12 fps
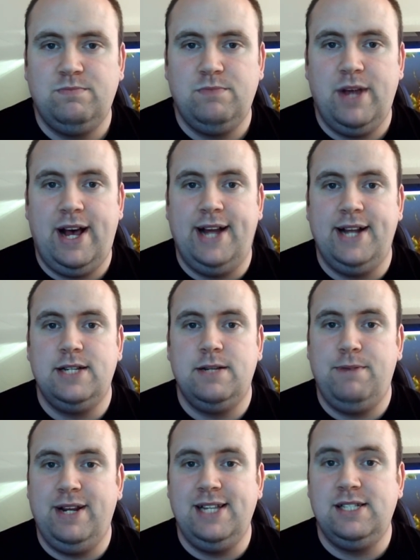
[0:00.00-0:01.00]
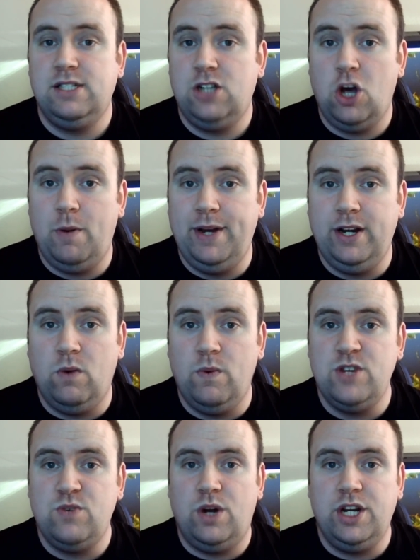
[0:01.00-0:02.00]
and please comment on
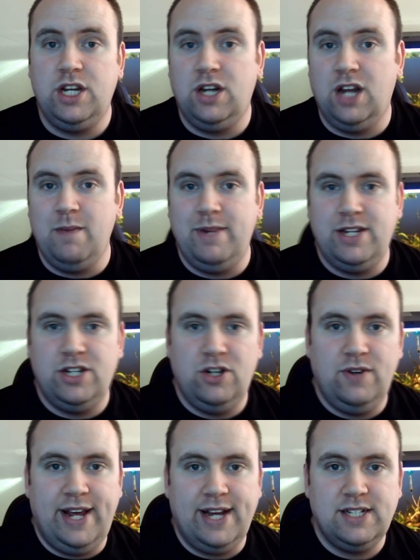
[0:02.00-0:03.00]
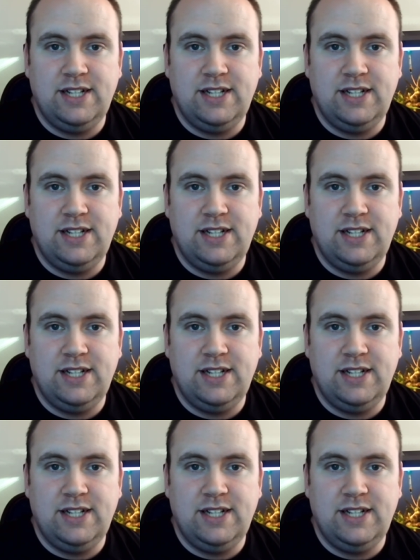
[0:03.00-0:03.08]
which one you'd like me to do next.